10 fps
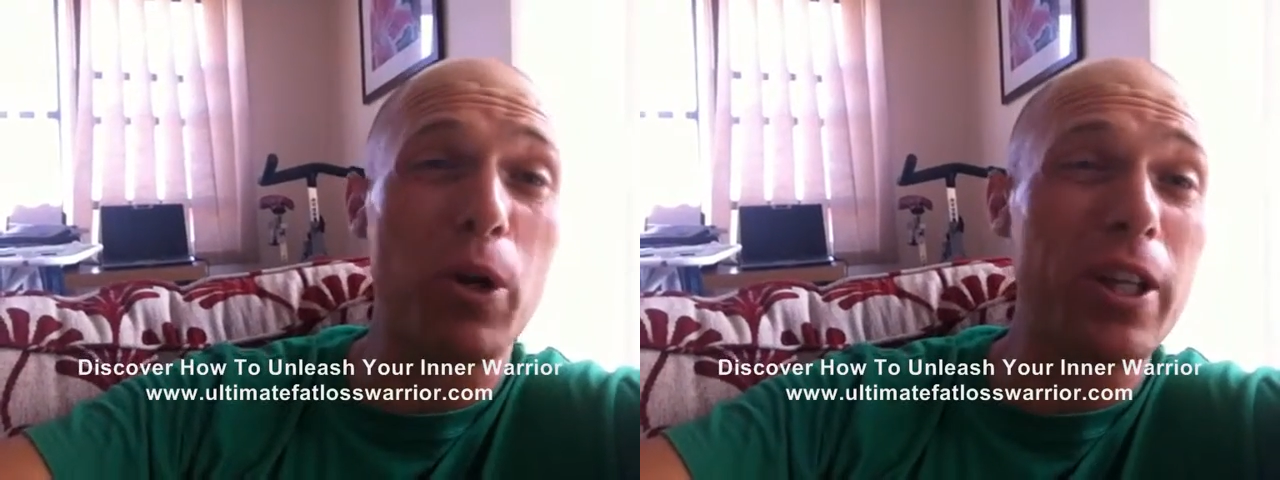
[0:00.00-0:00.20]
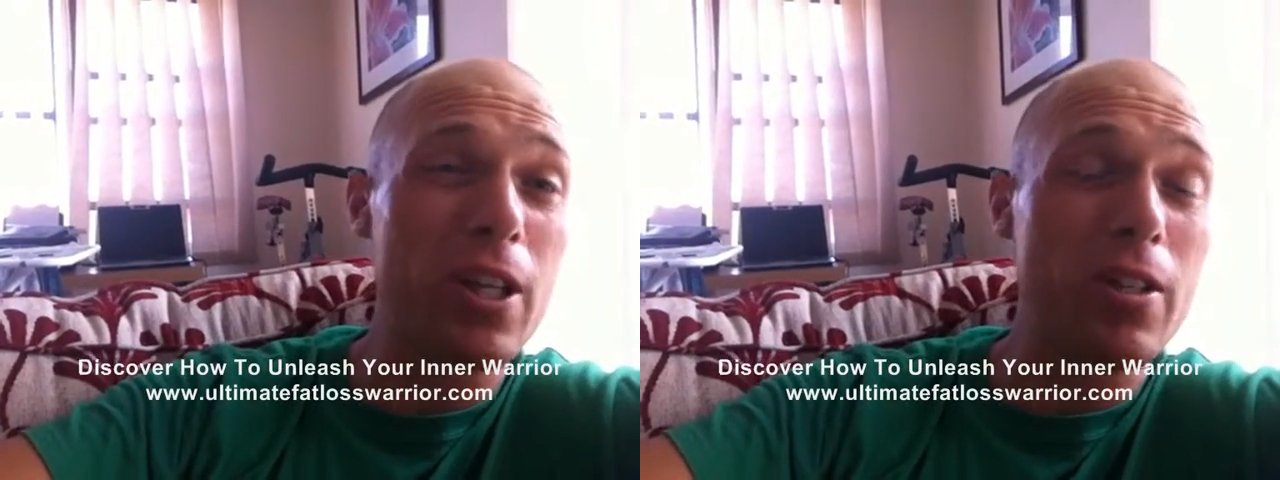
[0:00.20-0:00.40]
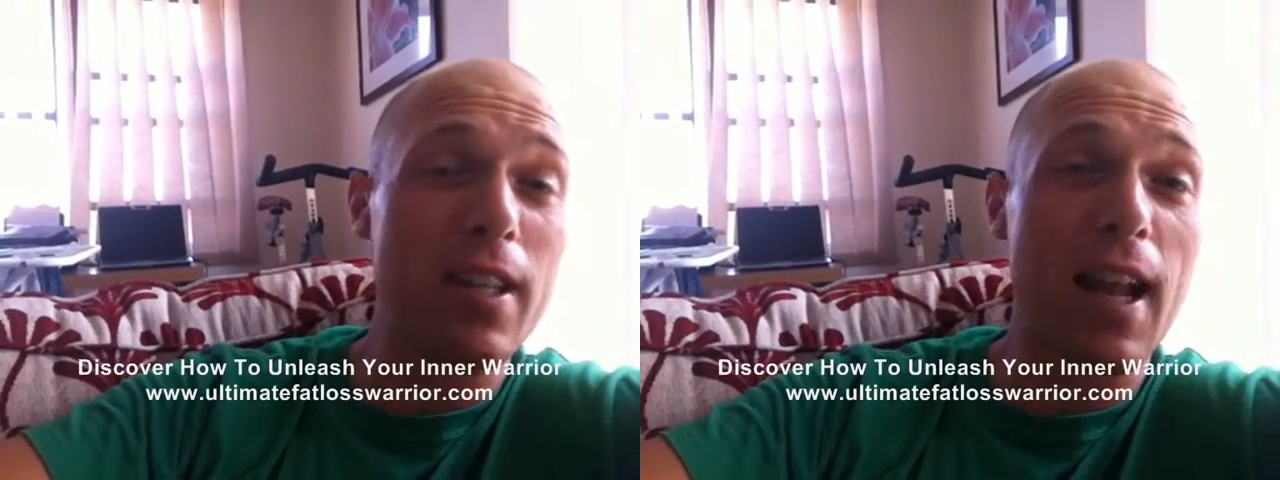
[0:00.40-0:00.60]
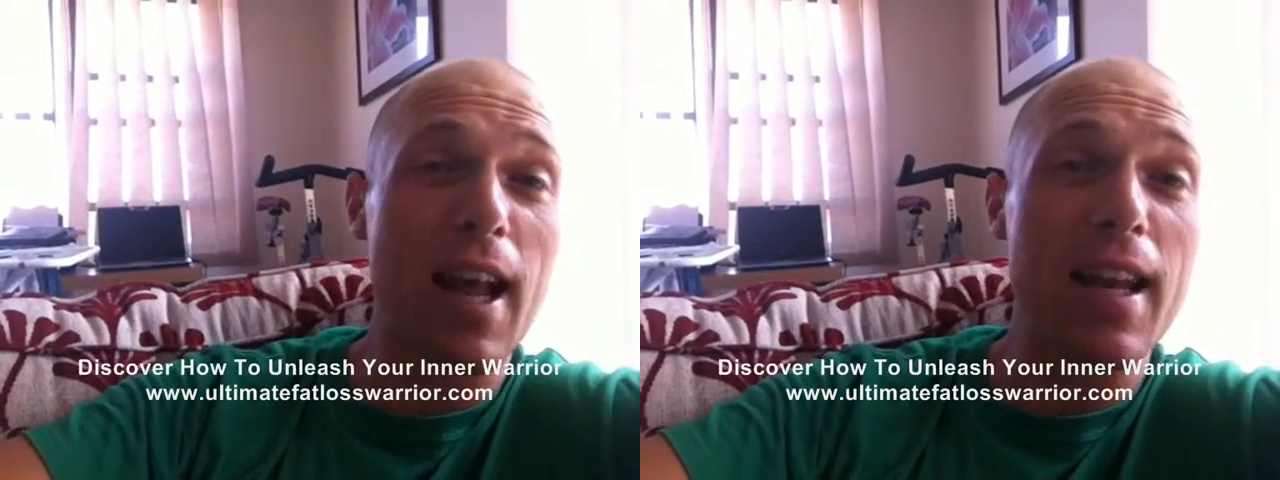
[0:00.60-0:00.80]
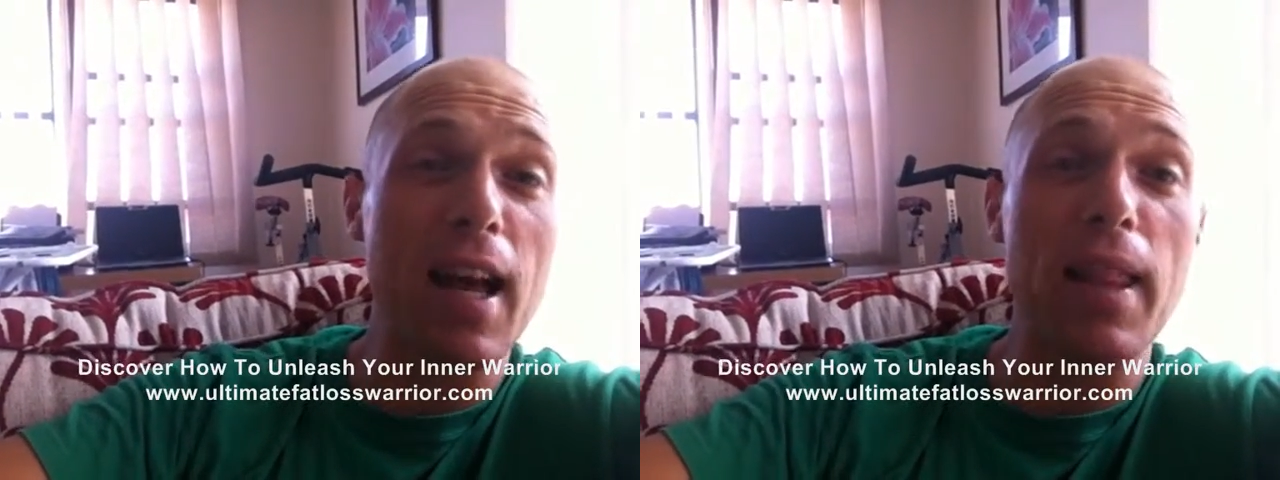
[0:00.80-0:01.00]
bringing you
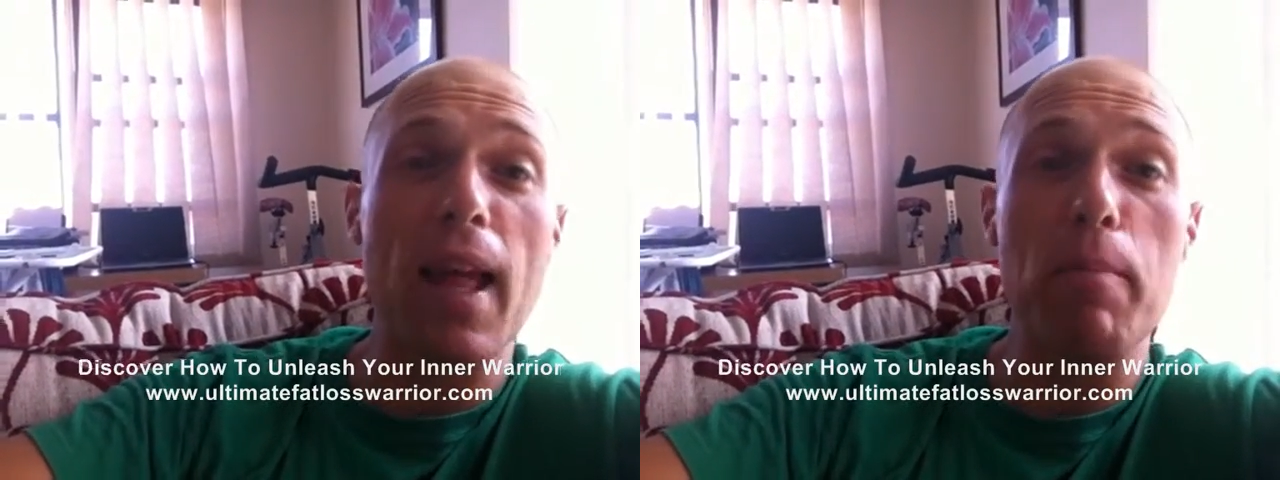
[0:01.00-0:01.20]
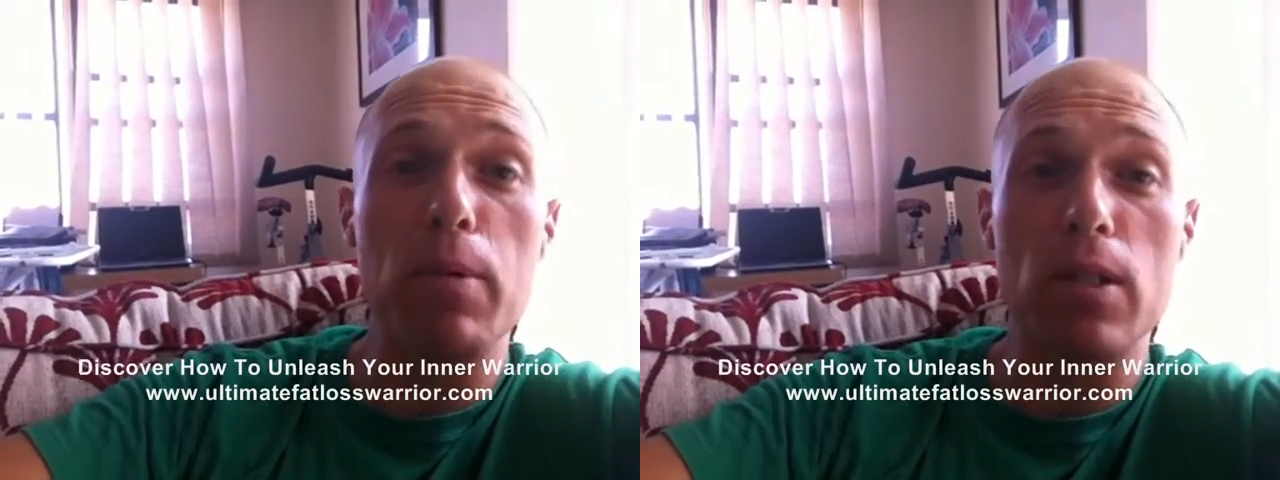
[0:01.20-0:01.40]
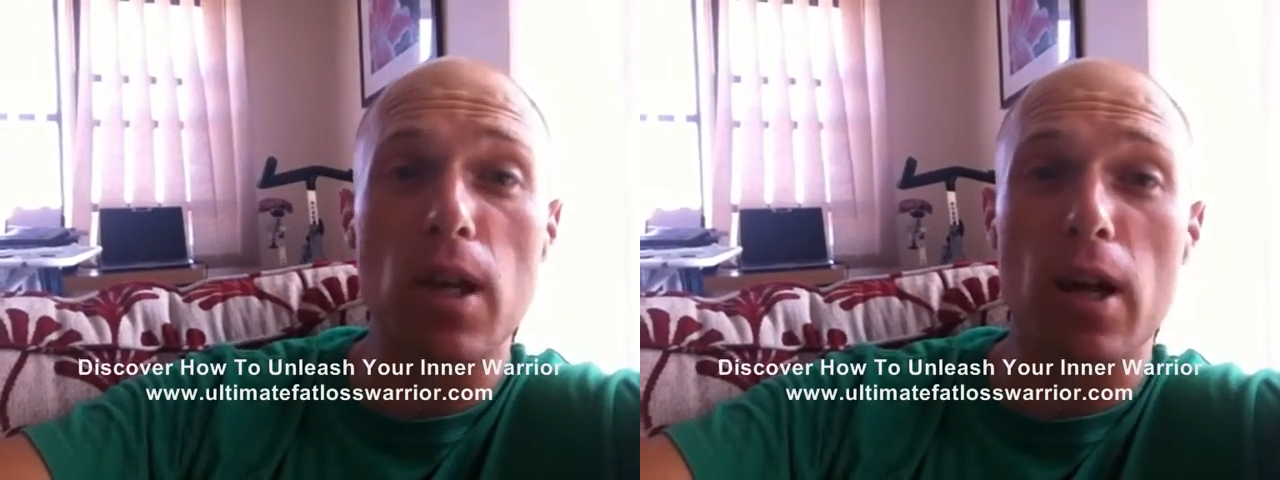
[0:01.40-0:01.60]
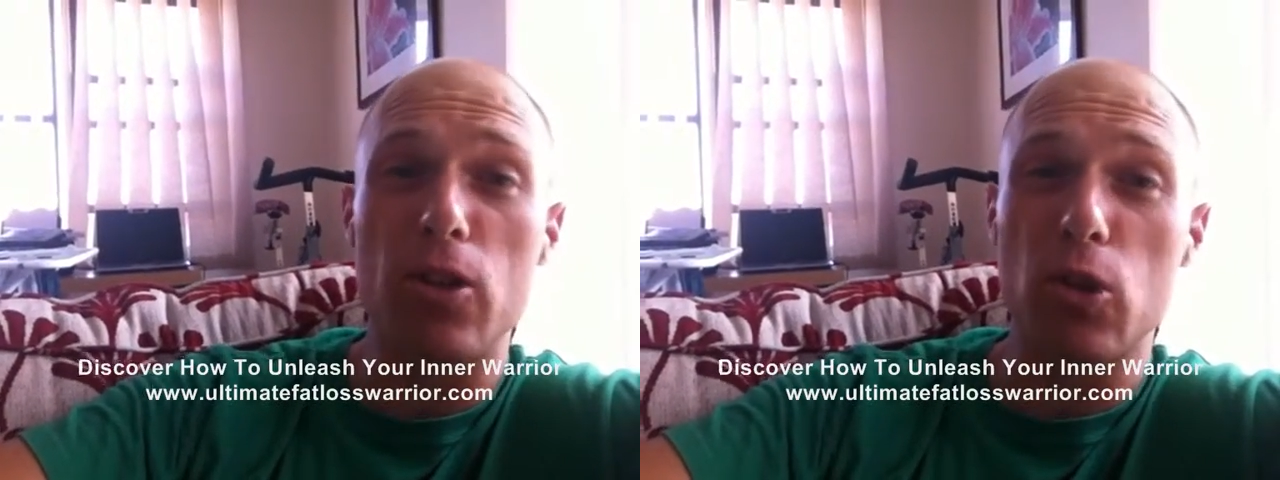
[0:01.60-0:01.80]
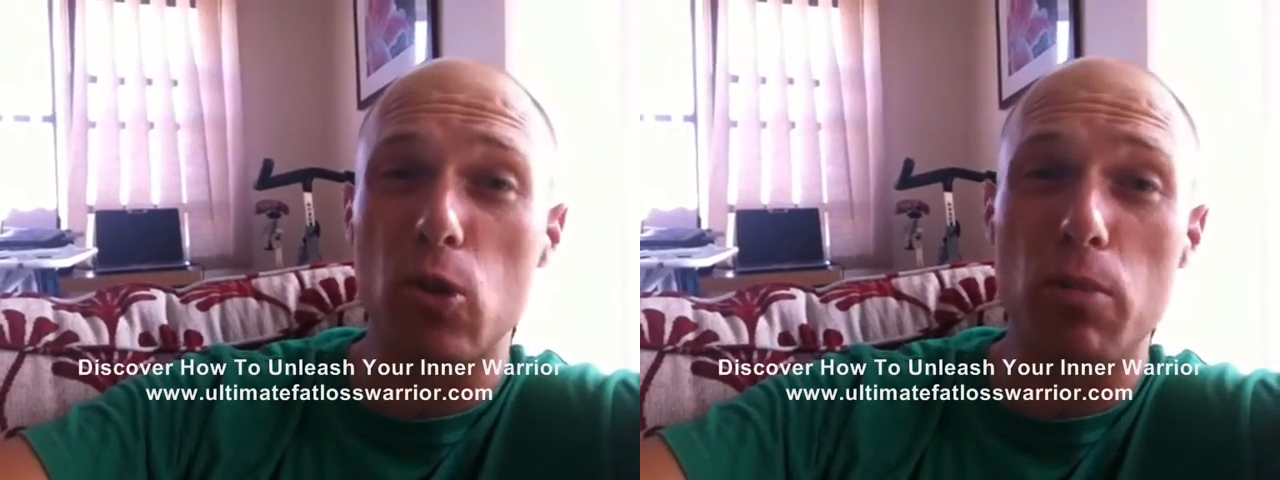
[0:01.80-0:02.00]
today another
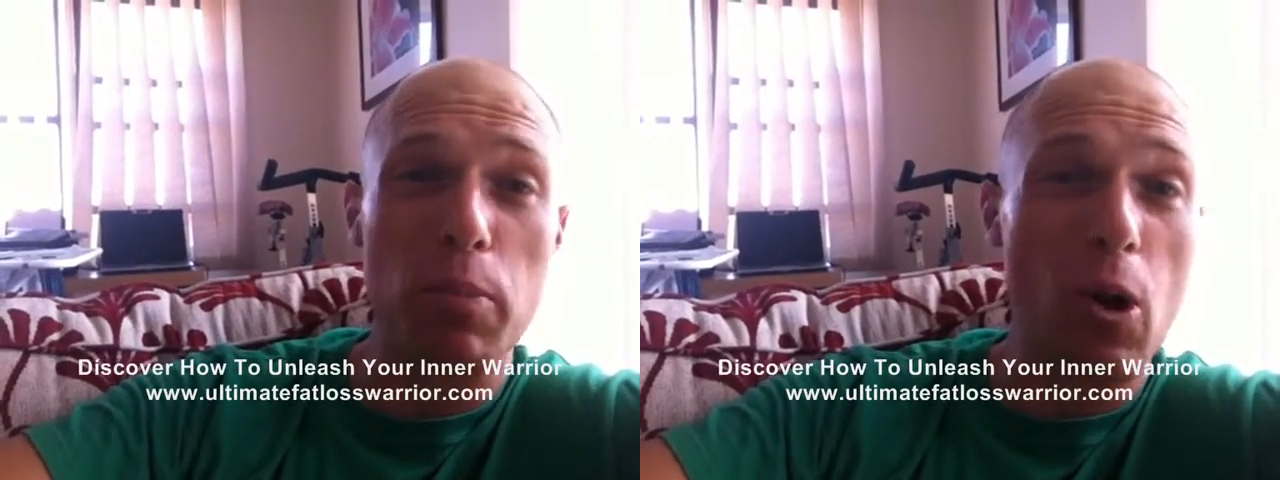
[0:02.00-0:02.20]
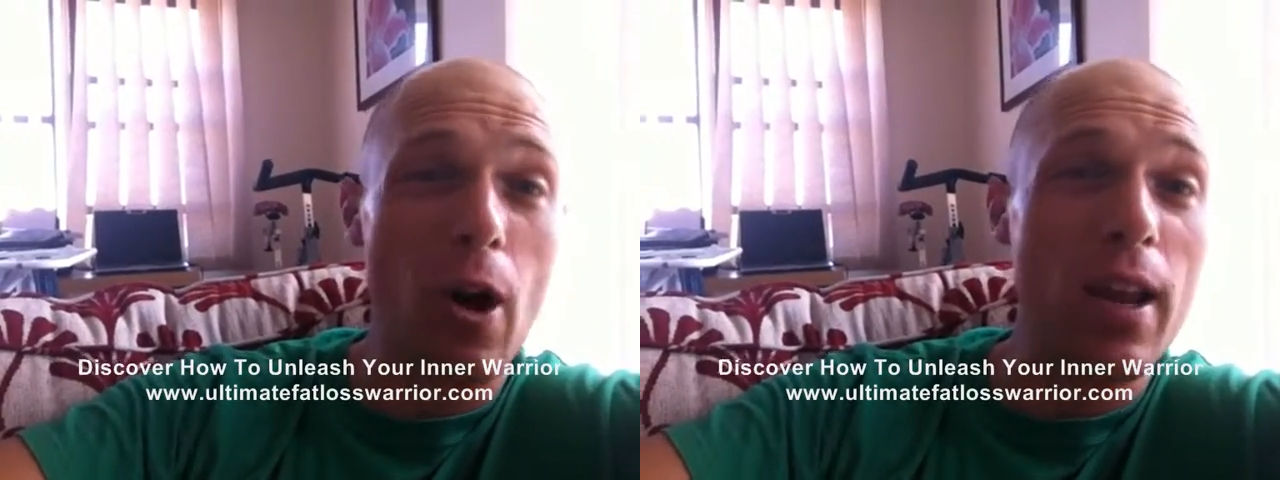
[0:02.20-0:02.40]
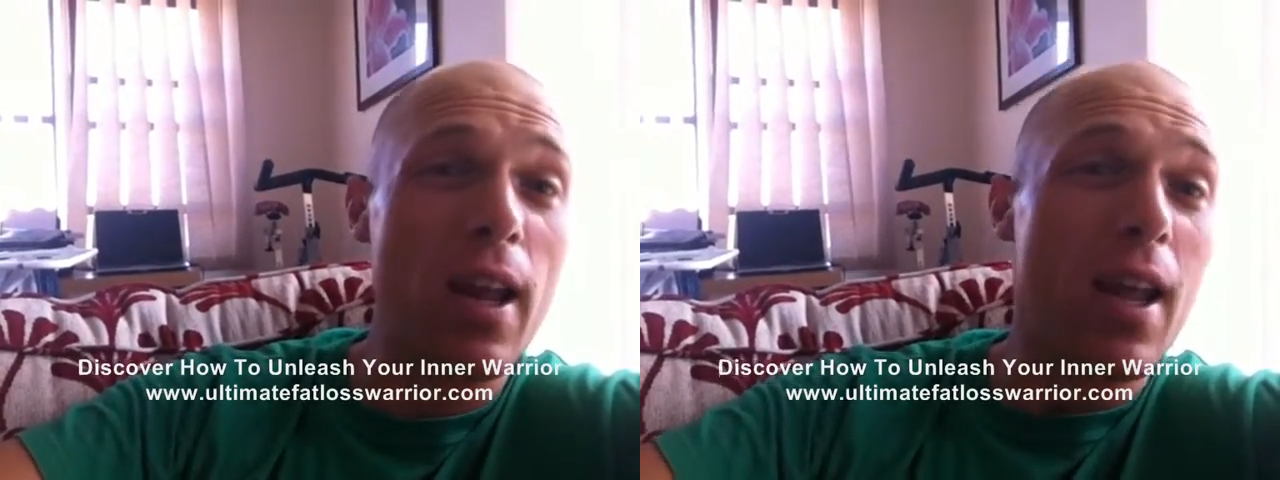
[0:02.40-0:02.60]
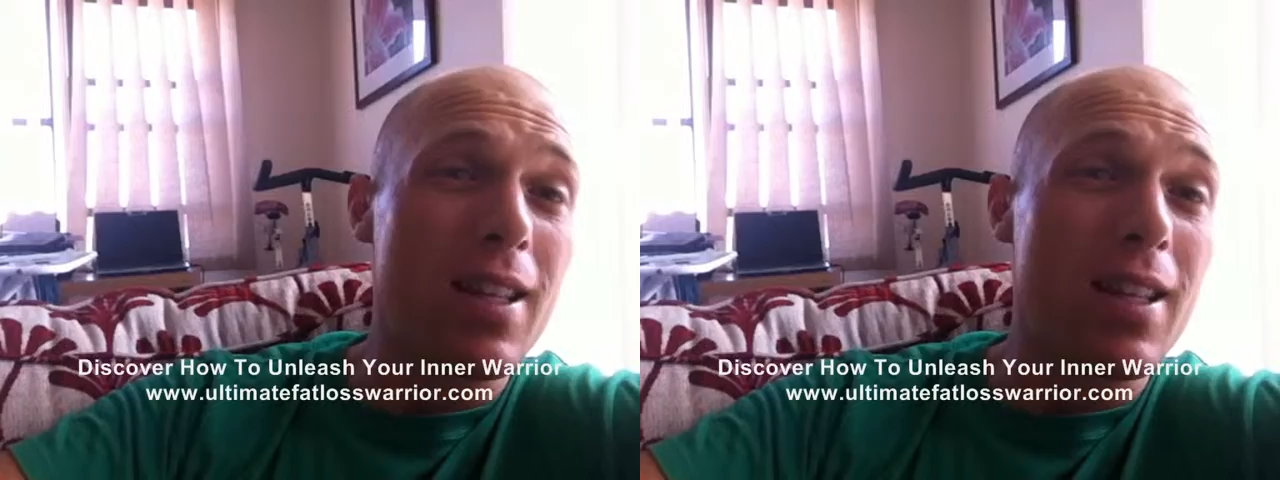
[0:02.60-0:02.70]
episode short bite.